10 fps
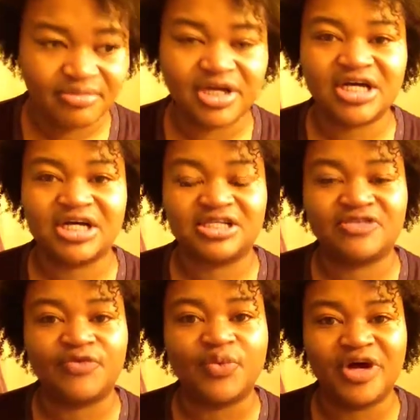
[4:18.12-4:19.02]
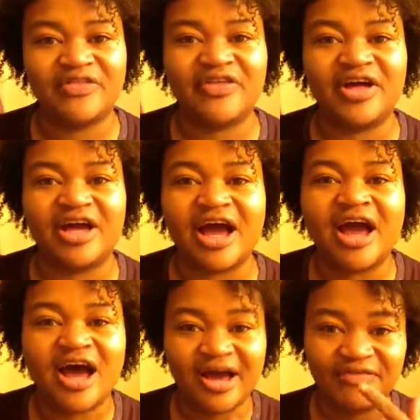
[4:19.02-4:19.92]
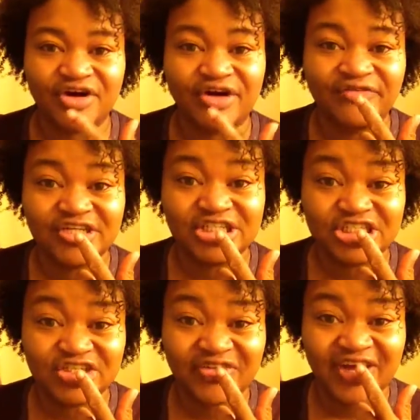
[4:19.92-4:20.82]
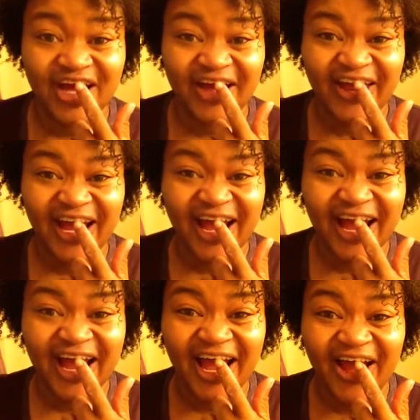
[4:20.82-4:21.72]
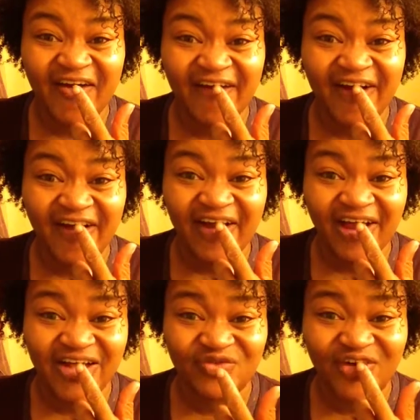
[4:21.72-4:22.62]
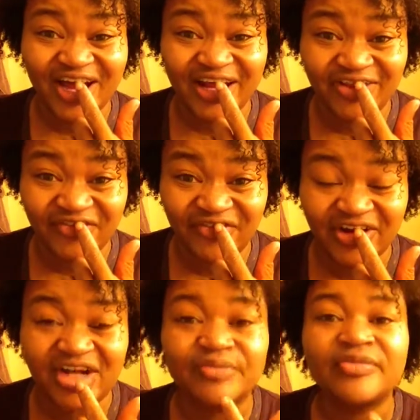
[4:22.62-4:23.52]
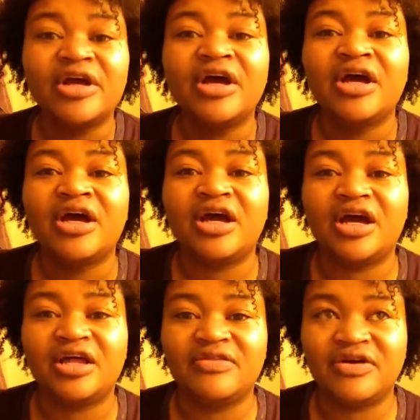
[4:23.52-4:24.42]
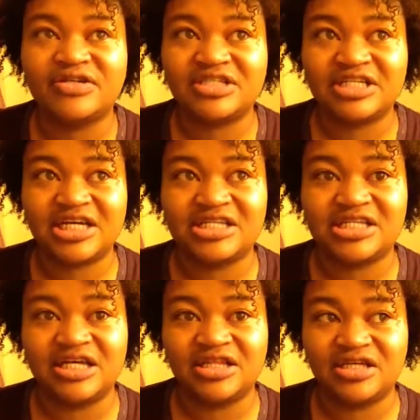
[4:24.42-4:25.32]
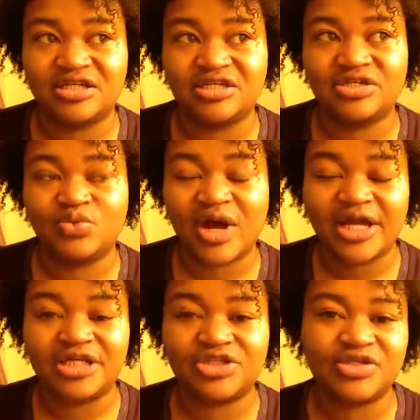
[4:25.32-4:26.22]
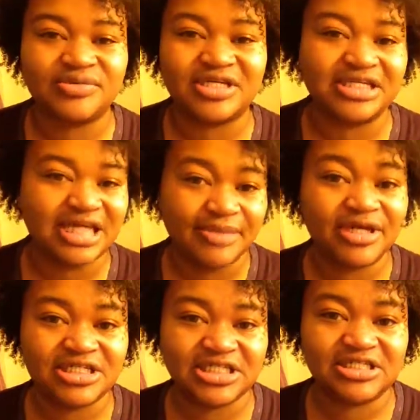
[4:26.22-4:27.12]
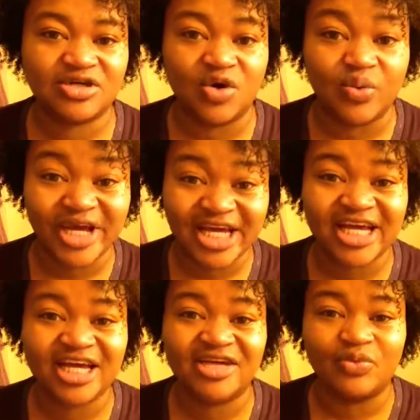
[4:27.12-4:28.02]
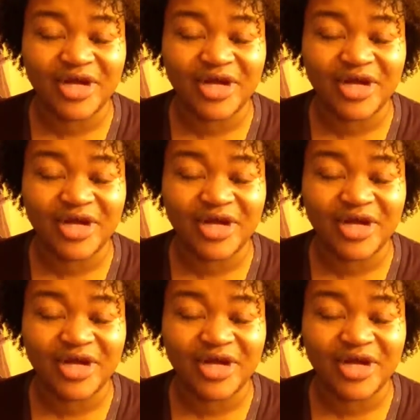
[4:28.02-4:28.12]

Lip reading: Because for one thing, I have an artificial tooth. I have like a crown and it's right in the front. And there's a chance that the whitening strips could damage it or weaken